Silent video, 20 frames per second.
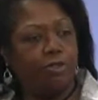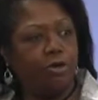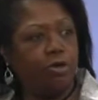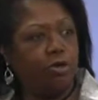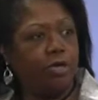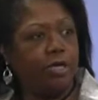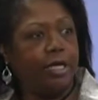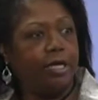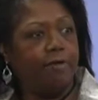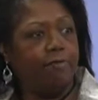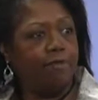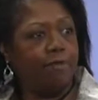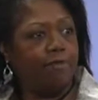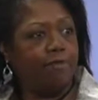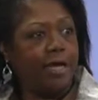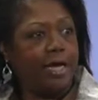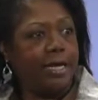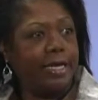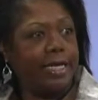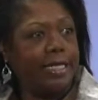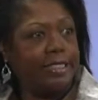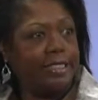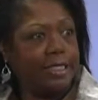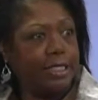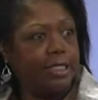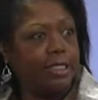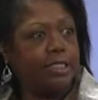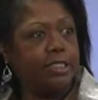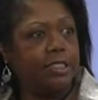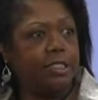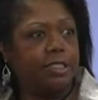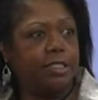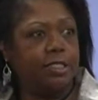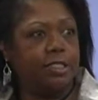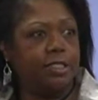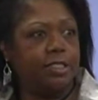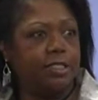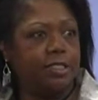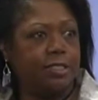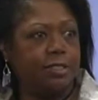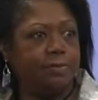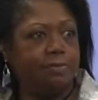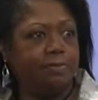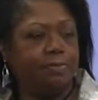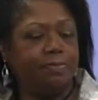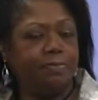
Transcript: they're looking for financing assistance.